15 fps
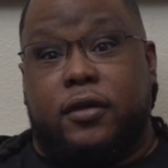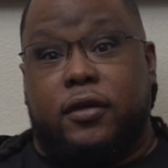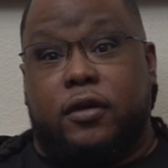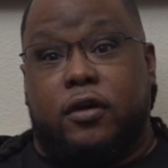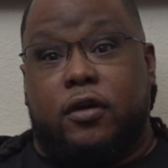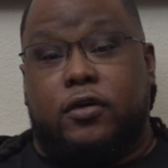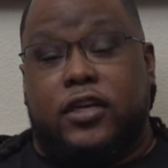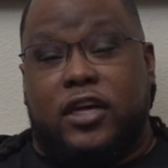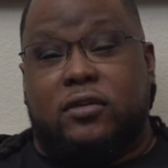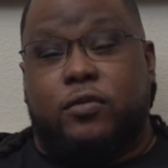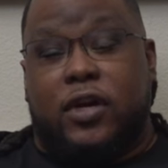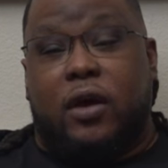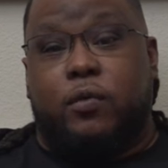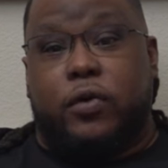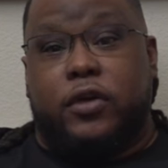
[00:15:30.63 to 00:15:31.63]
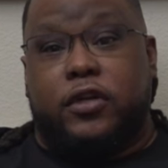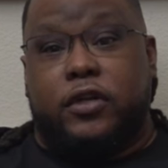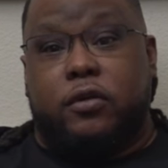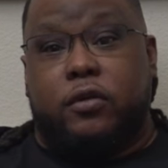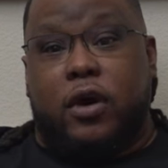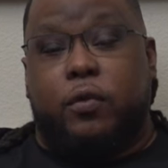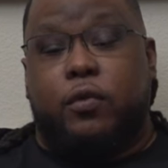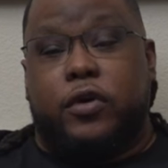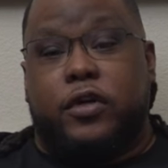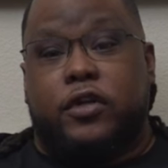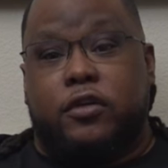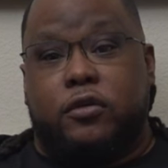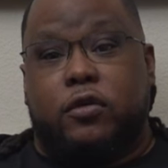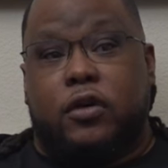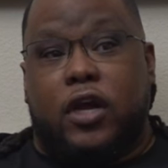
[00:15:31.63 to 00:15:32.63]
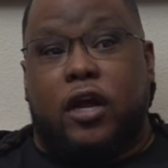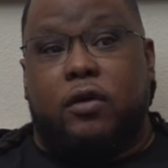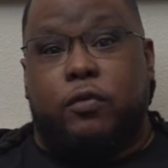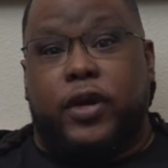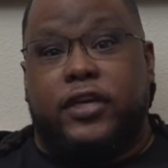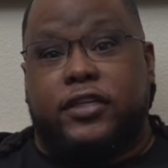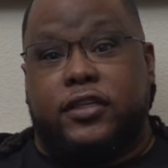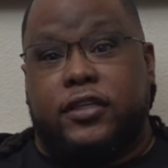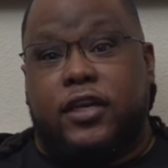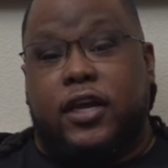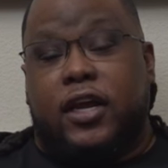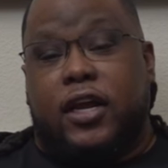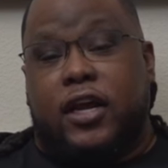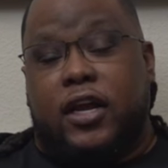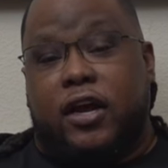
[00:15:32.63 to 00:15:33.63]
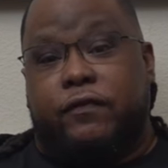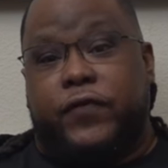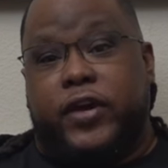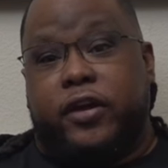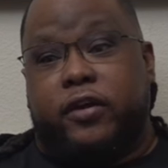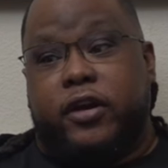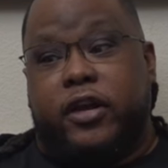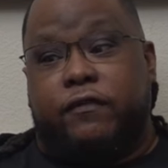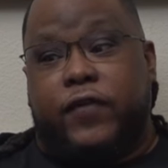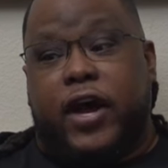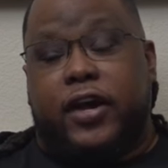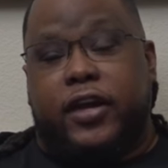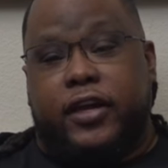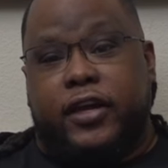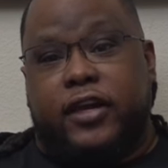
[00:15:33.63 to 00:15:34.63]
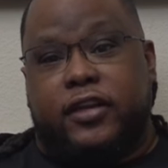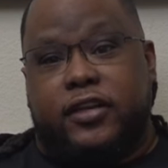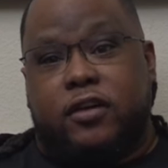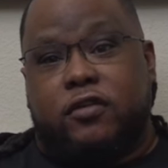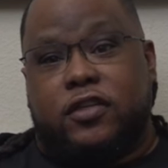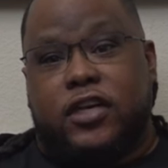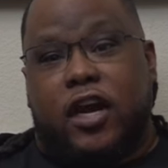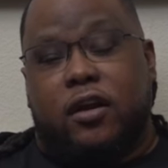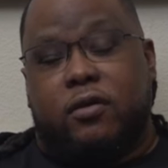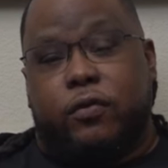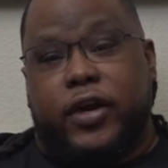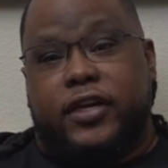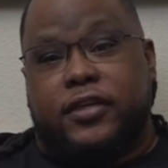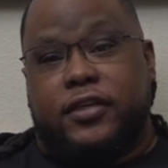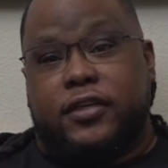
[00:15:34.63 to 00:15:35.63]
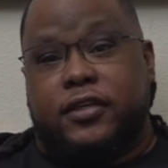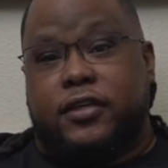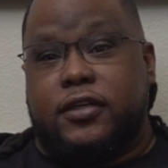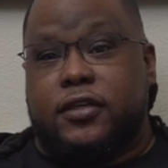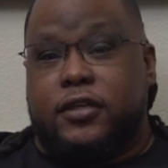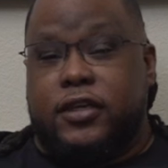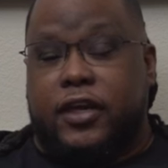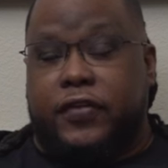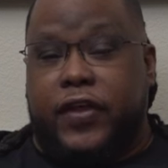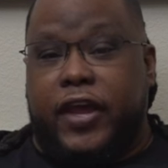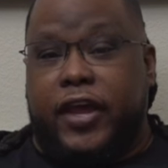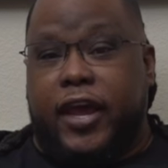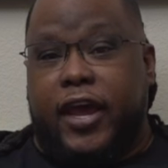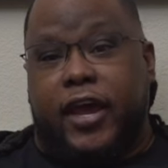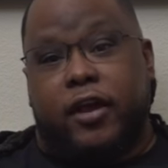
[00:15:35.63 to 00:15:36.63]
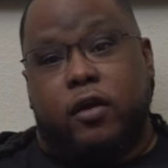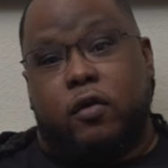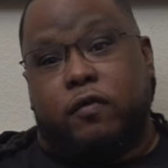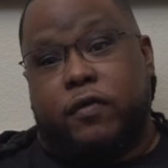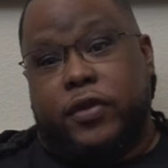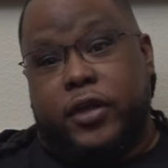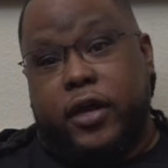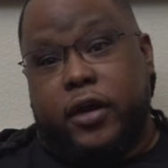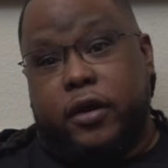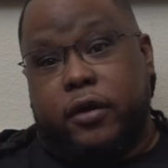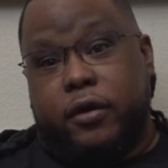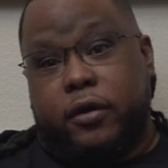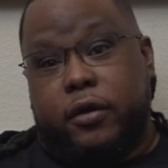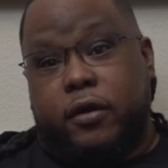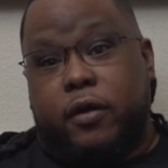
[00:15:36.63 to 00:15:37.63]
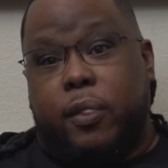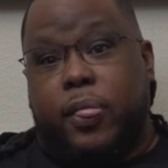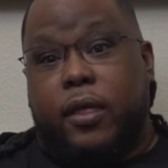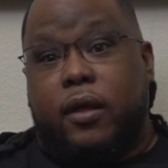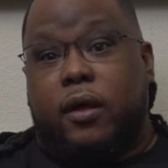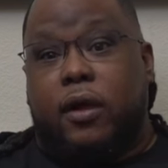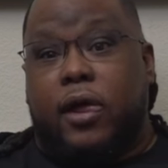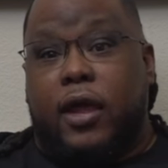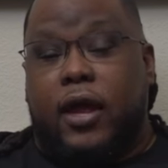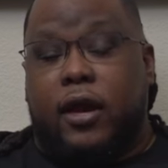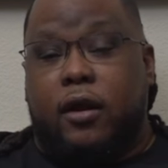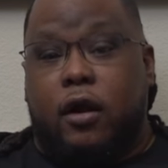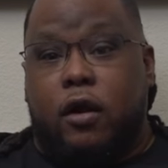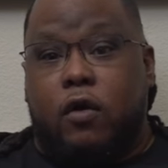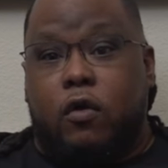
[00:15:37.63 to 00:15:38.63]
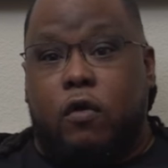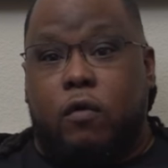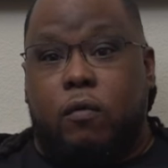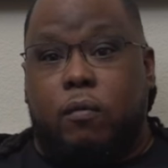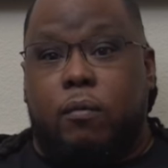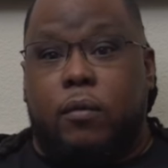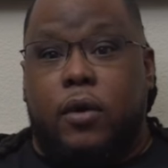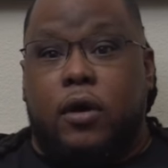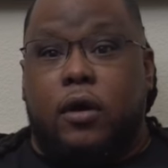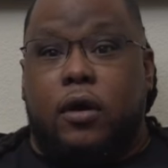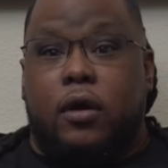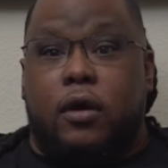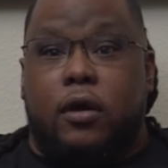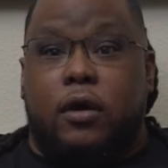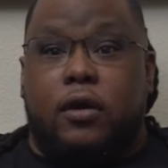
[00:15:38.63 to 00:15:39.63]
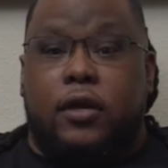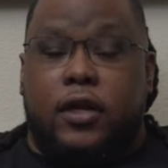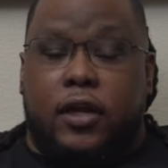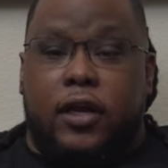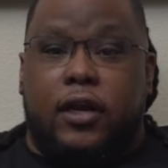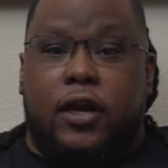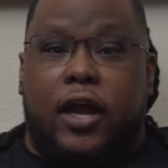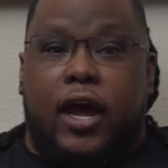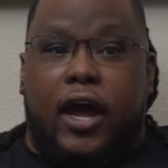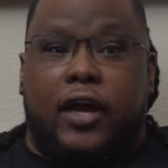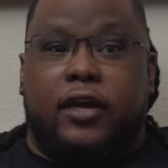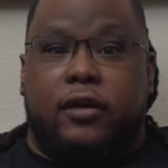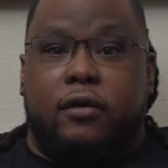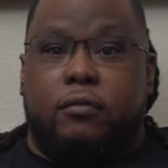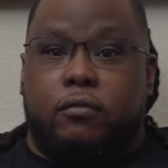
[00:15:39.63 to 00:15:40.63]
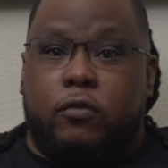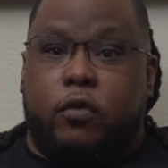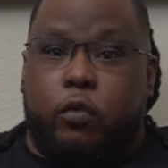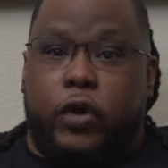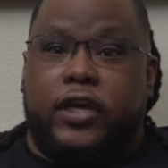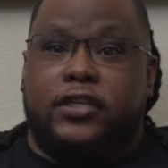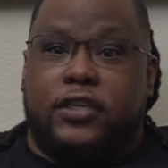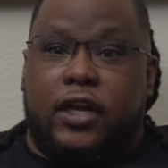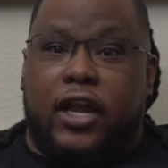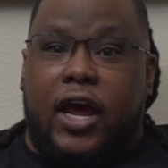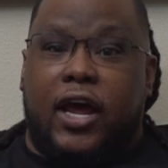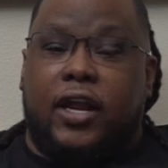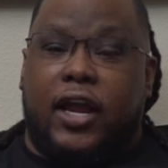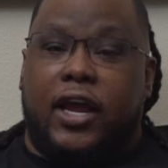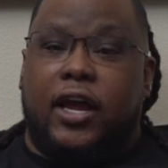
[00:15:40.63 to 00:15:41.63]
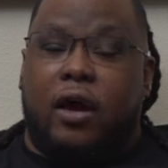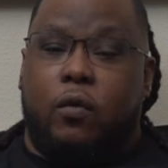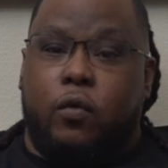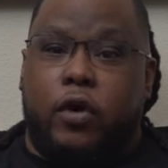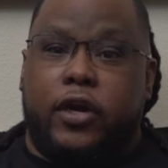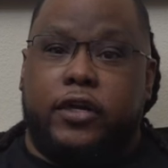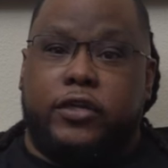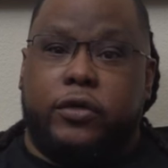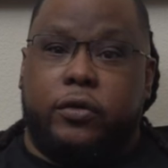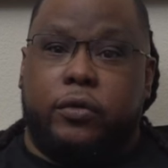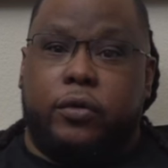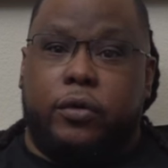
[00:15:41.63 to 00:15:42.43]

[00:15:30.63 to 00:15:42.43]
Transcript: You know, all that's right, what I wanted right. to do. I wanted to do a lot of racing, and I figured if I could get those kind of races that they had over there at home, Back the crib, yeah. then I could race a lot like I wanted to.